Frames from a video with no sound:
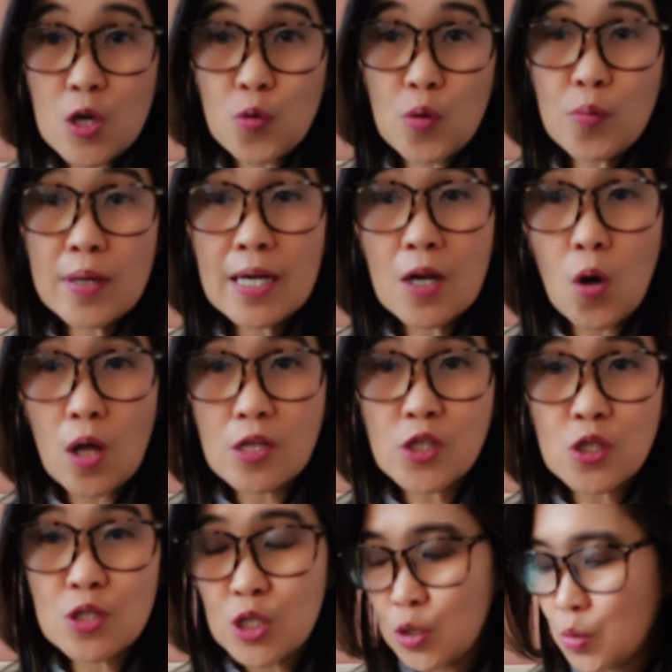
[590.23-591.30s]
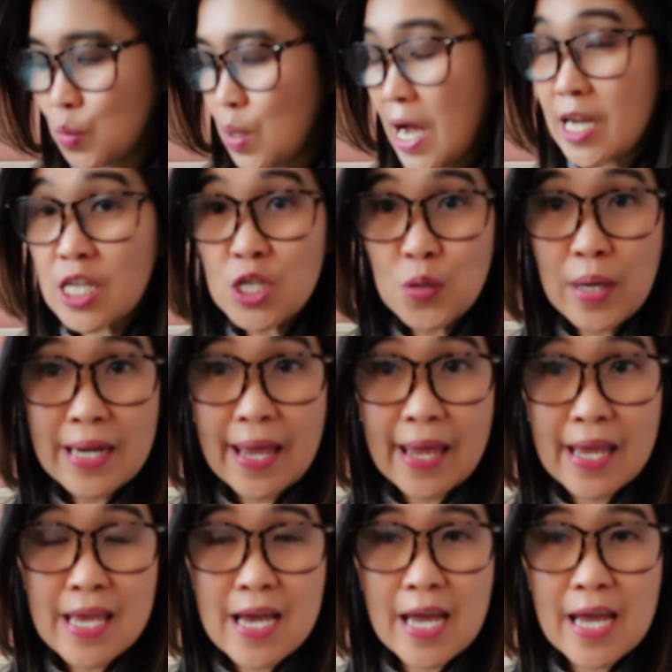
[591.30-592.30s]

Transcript: We will also do a Q&A.